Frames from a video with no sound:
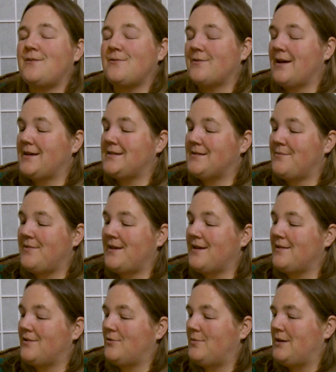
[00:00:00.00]
if you like
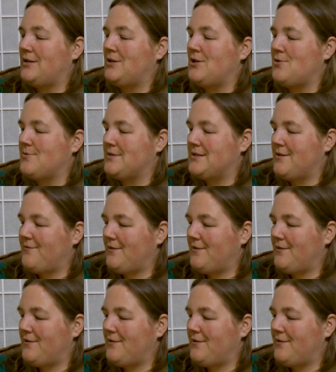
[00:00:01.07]
something a little bit new and